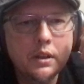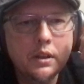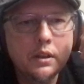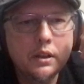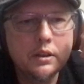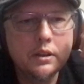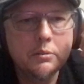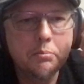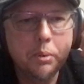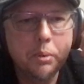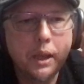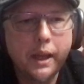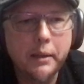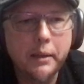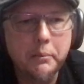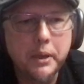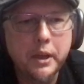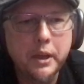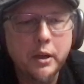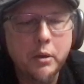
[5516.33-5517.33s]
It's
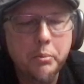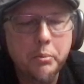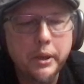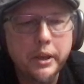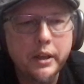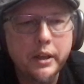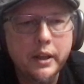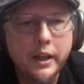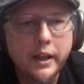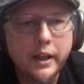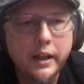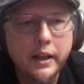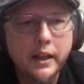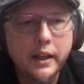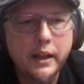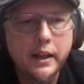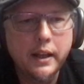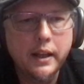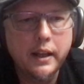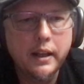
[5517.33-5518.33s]
Blackmail,
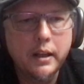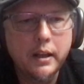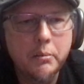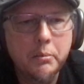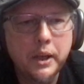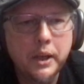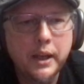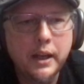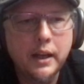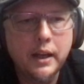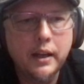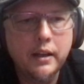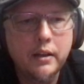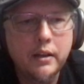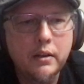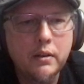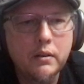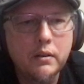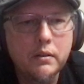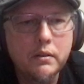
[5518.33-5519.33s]

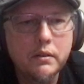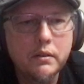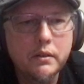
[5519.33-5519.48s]
BLAKKMAIL.